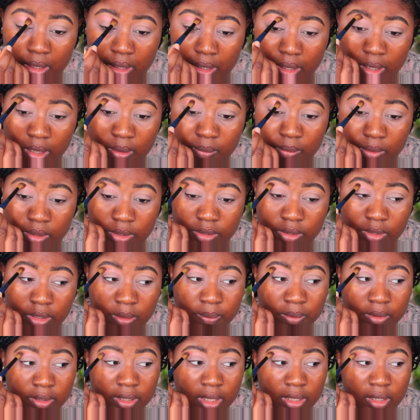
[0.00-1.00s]
And we're just gonna
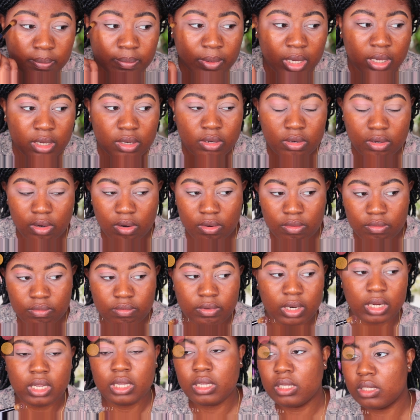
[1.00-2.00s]
put that in my
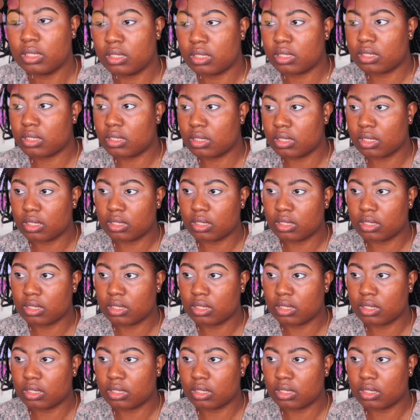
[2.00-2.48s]
crease.